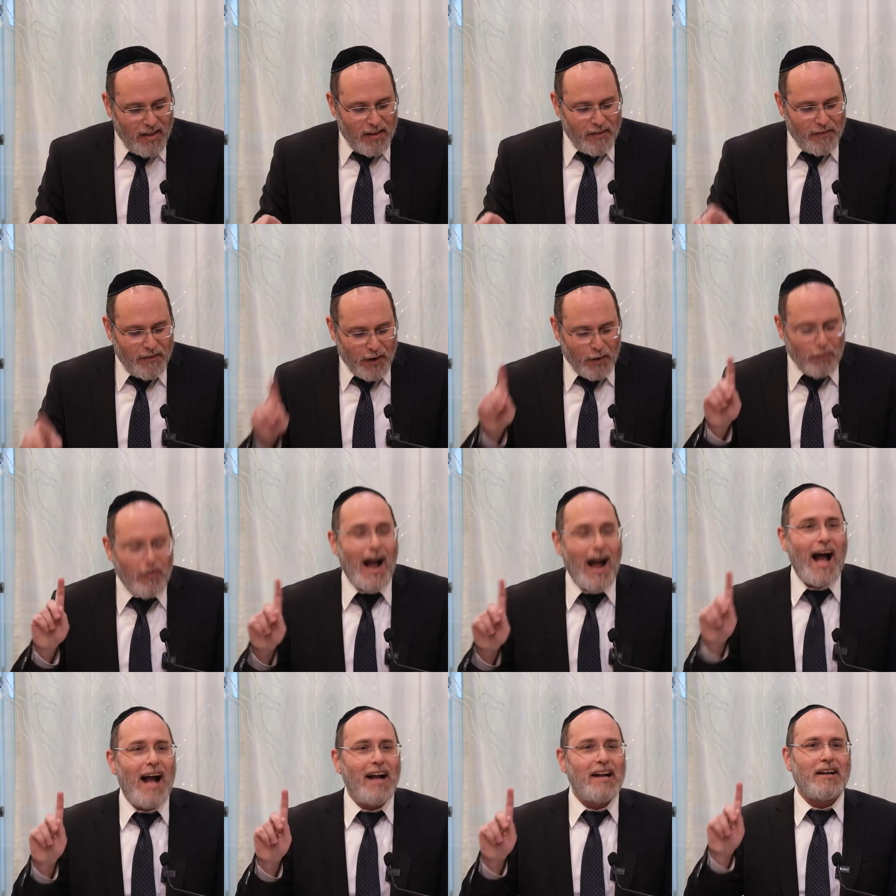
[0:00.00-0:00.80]

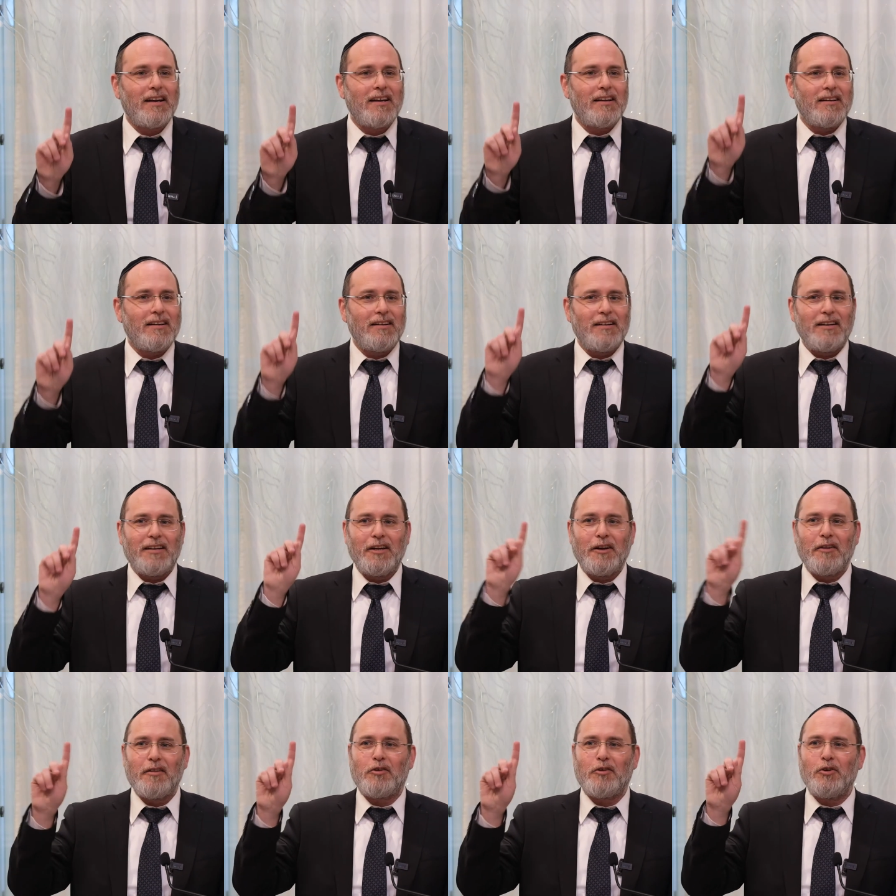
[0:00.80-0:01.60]
Virak,
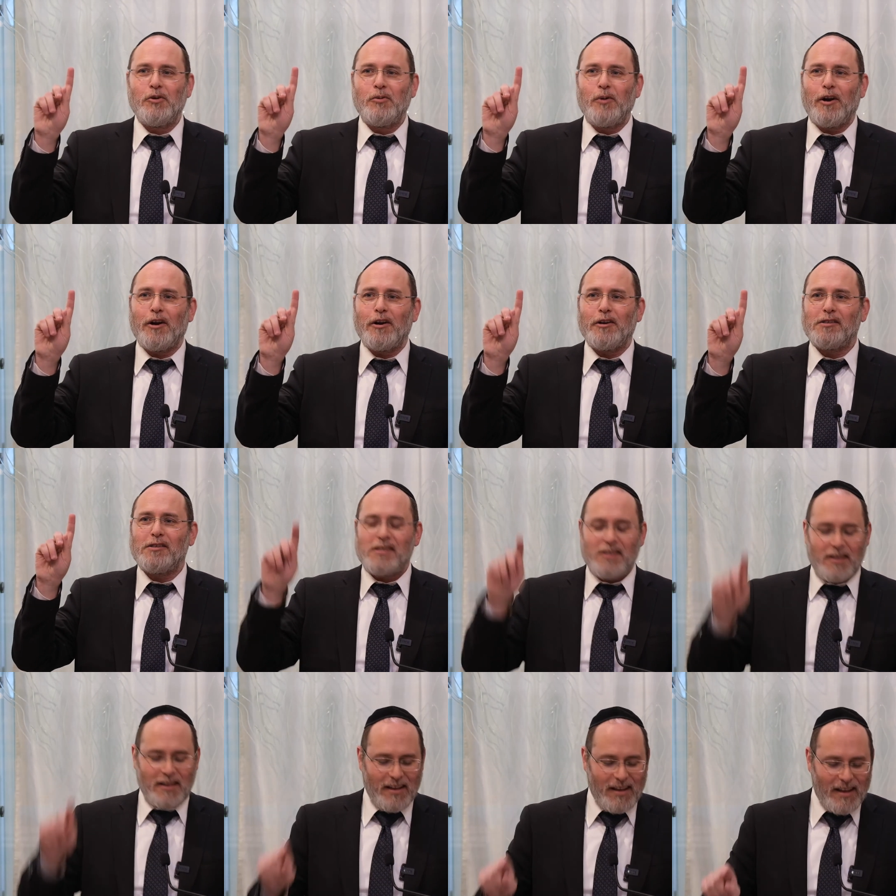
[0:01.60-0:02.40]
here are the two
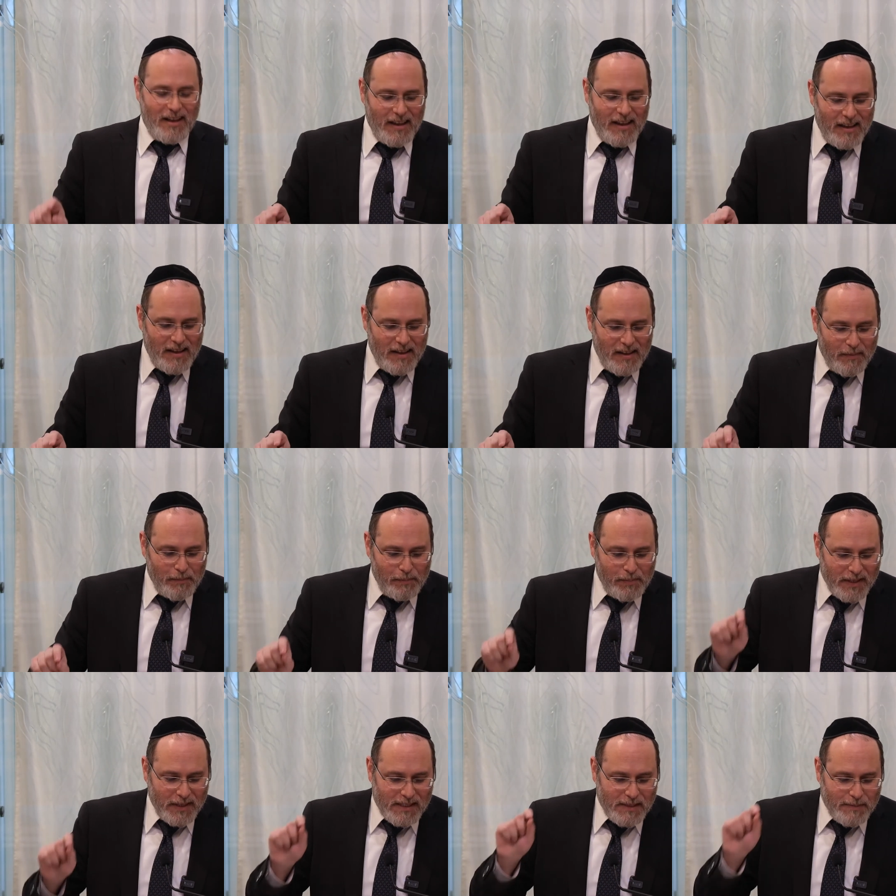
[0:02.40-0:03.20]
words,
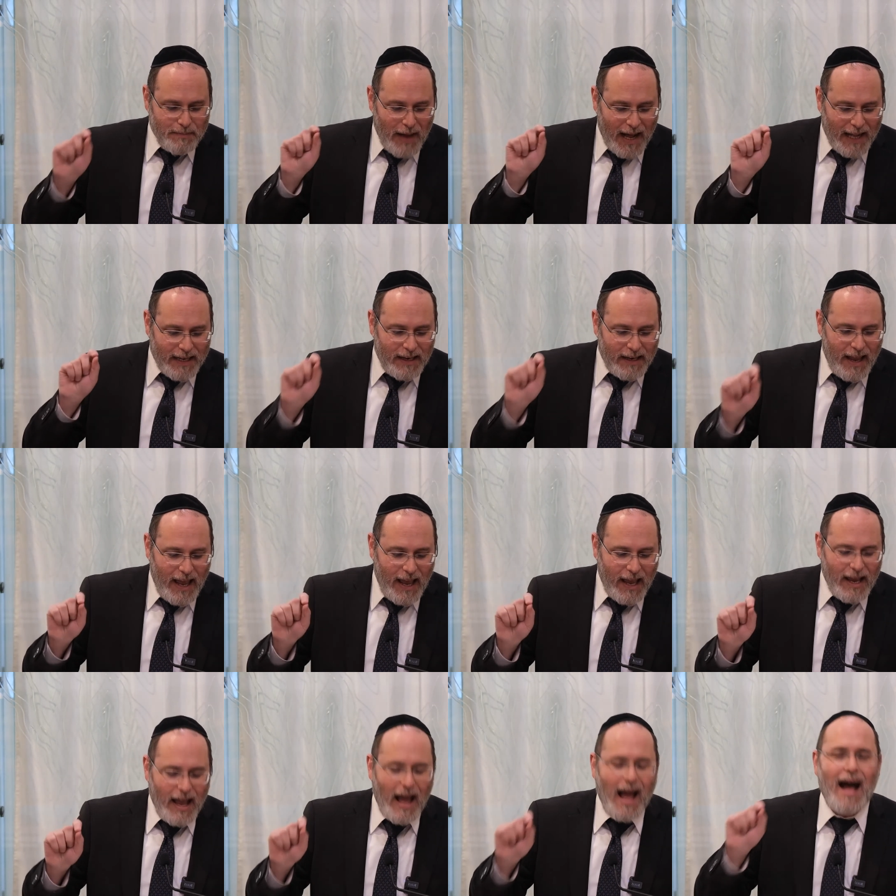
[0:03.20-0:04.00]

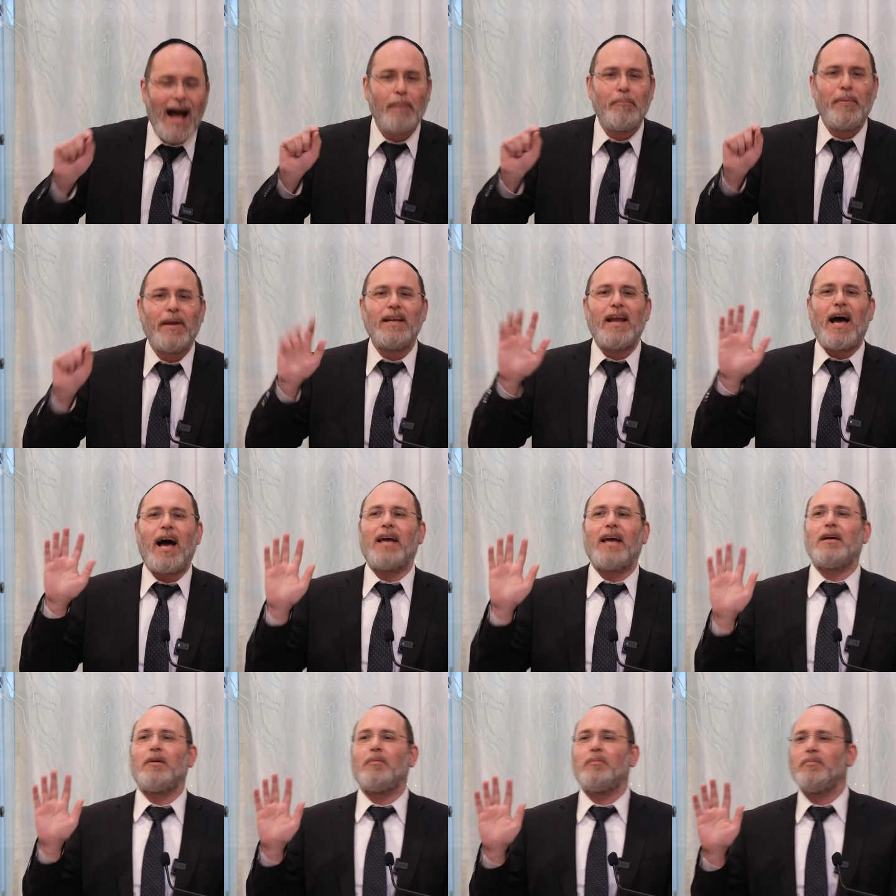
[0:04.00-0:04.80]
bizmanei
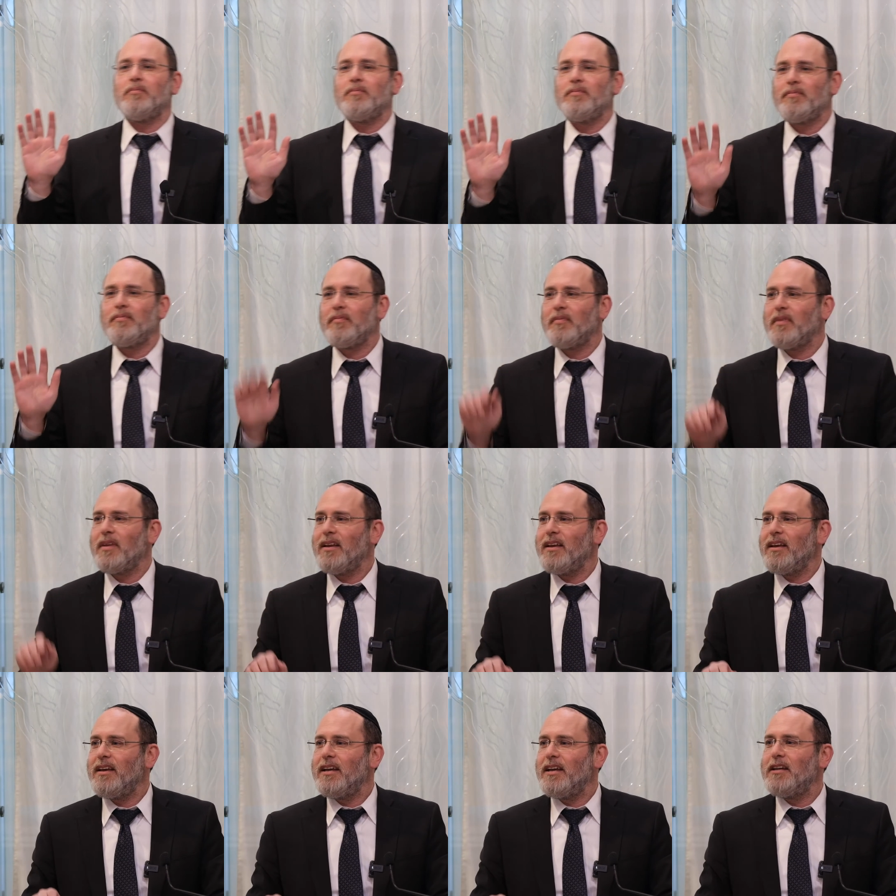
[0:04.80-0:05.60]
habinayim.
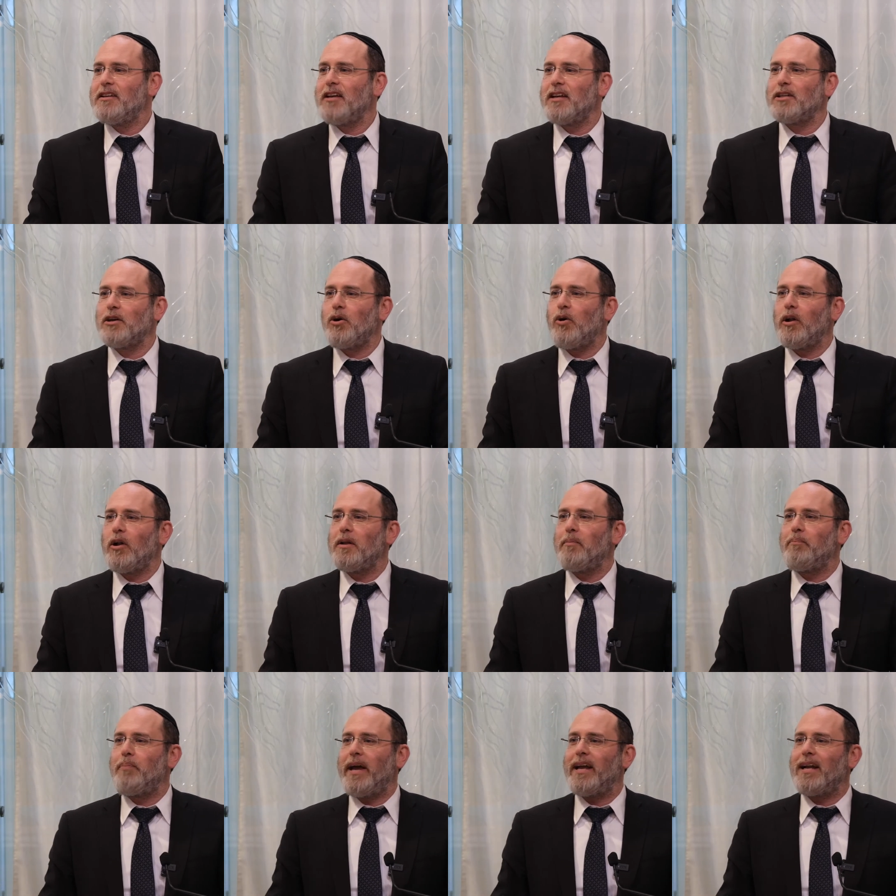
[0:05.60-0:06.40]
He doesn't call
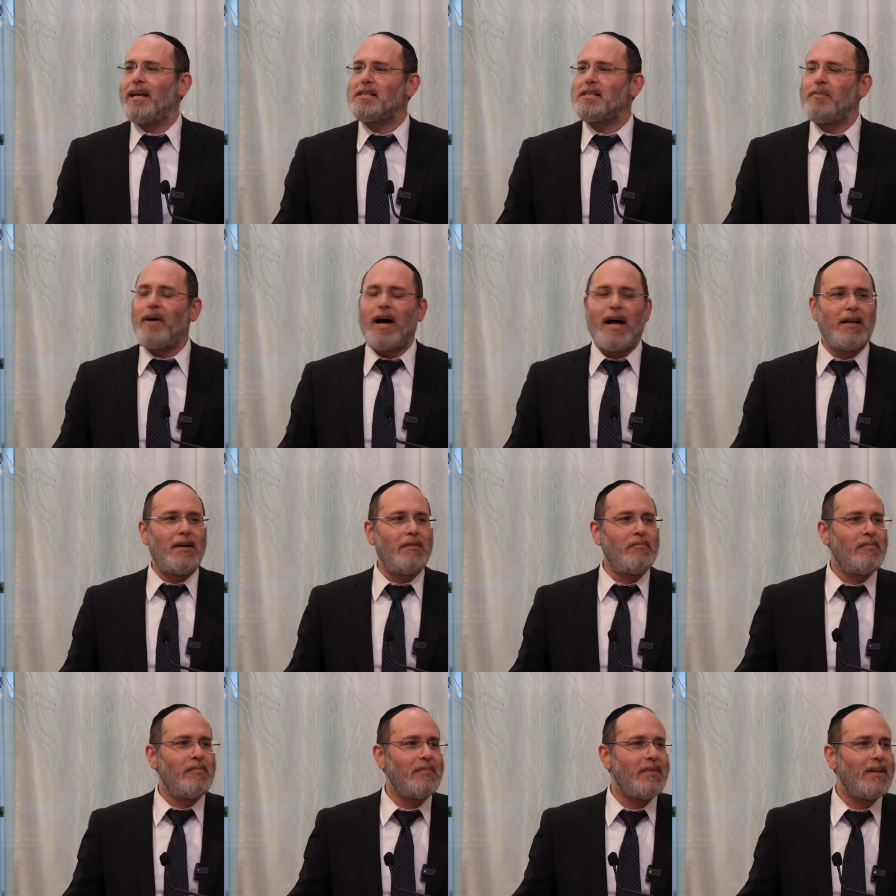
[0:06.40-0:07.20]
it Bein
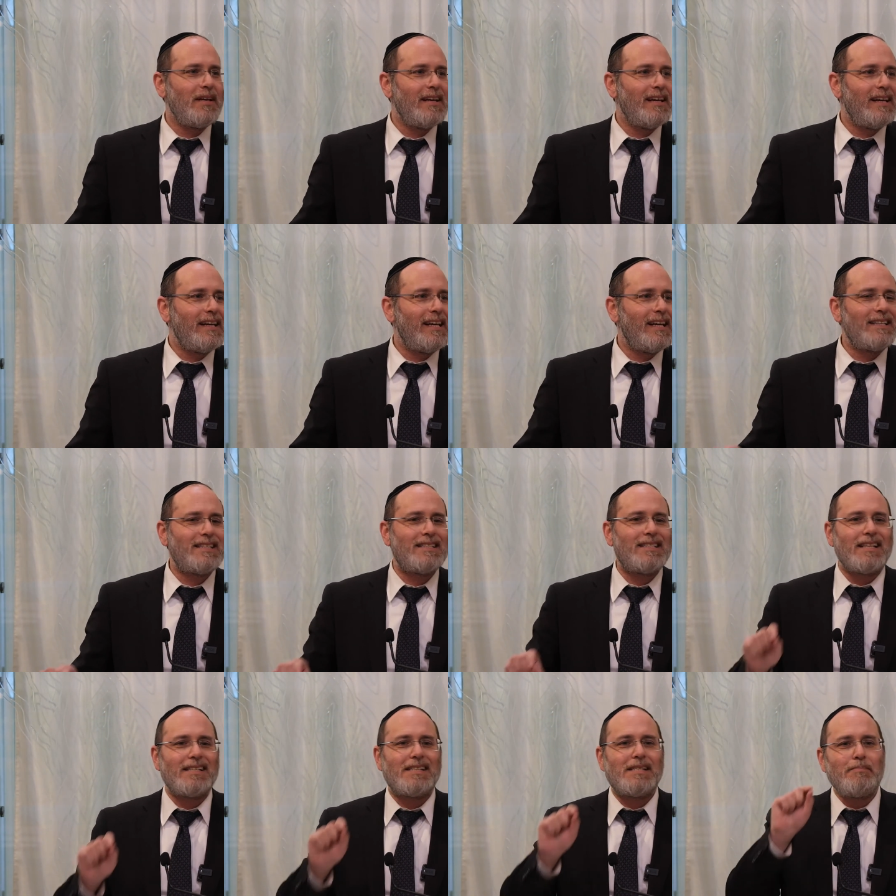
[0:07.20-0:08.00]
Hazmanim. It's
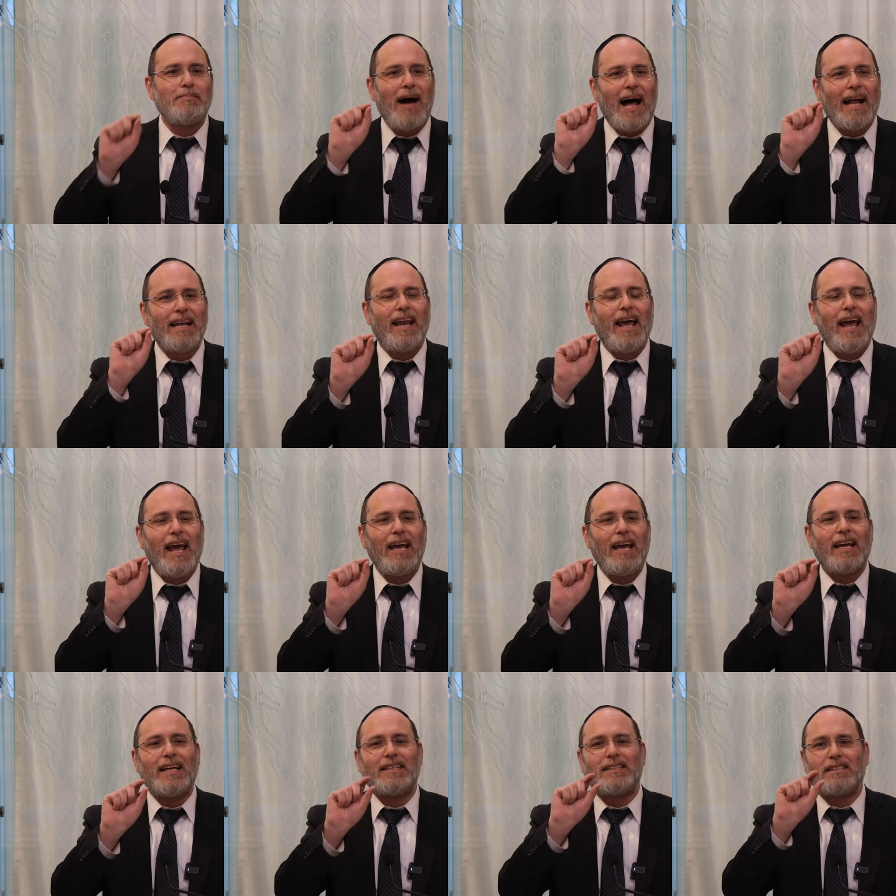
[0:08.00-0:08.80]
the
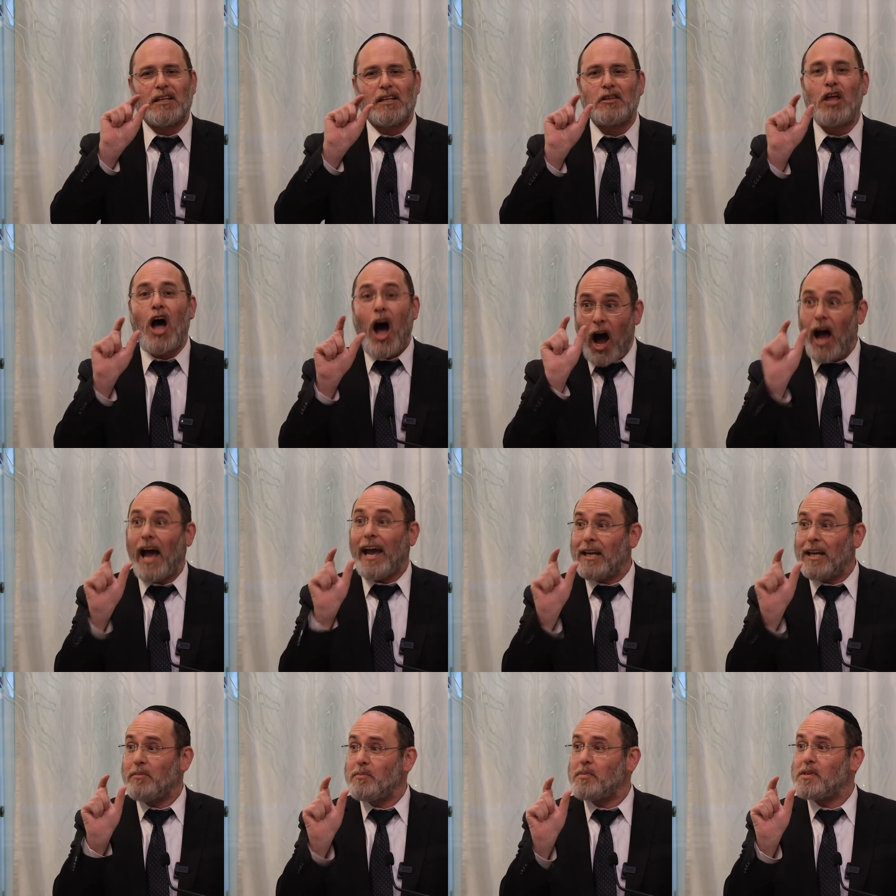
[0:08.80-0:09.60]
zmanei, it's the
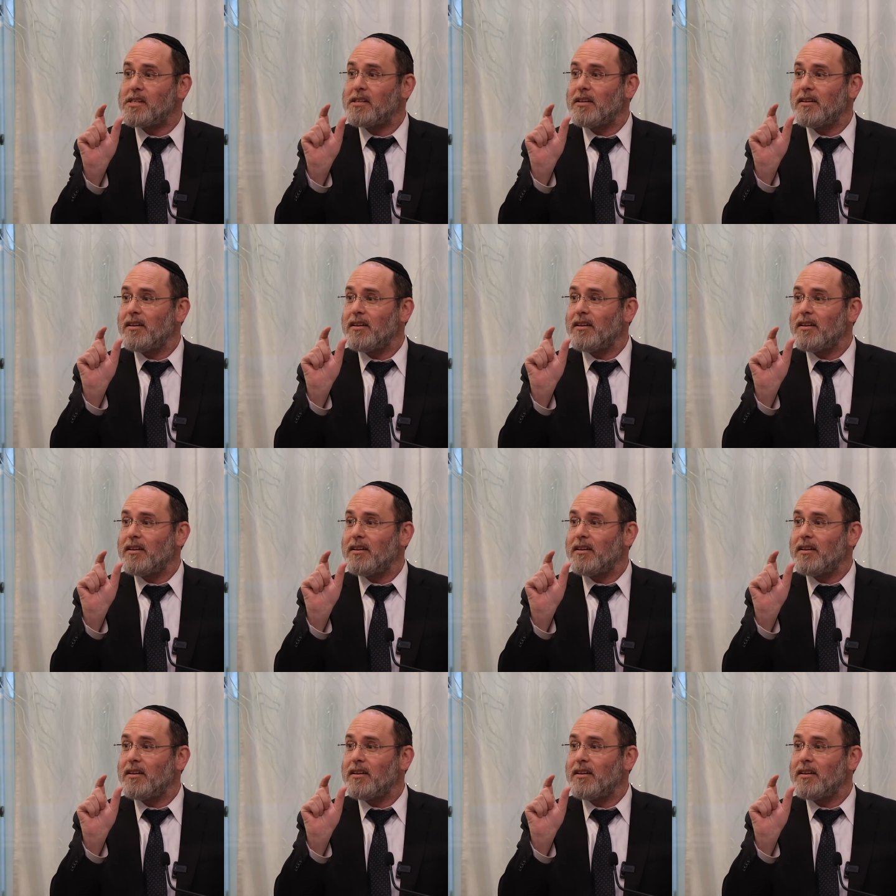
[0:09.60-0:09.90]
times